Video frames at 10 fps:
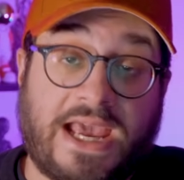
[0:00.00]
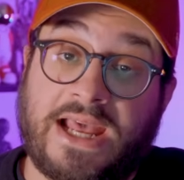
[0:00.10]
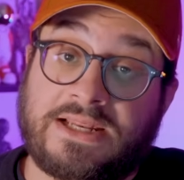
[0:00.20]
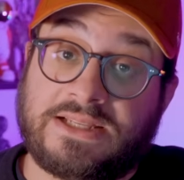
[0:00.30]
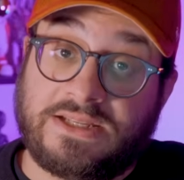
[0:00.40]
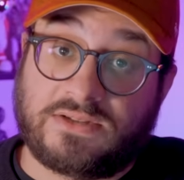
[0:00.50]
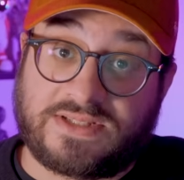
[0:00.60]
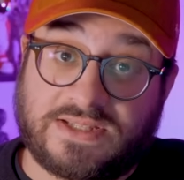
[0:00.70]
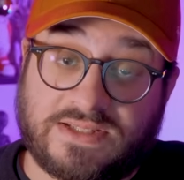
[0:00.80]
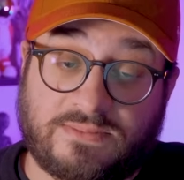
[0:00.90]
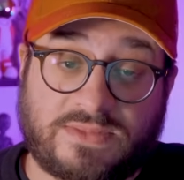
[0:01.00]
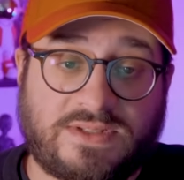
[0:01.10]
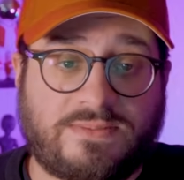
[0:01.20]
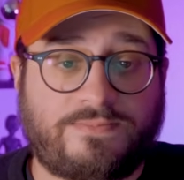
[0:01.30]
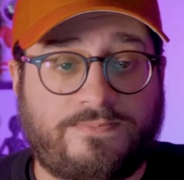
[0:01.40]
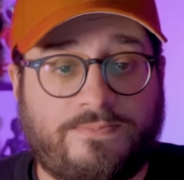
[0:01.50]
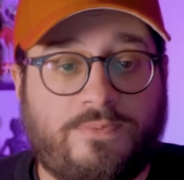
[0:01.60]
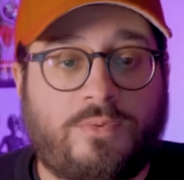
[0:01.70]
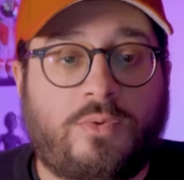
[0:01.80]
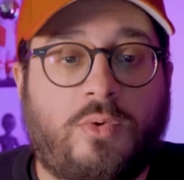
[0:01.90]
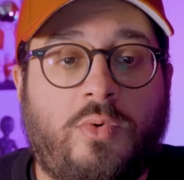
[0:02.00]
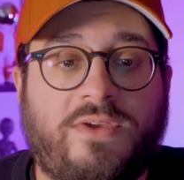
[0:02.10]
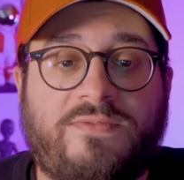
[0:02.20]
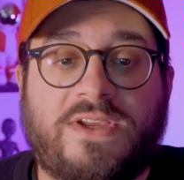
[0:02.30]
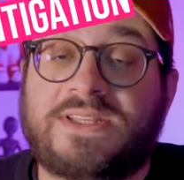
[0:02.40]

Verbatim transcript: and legal systems. So with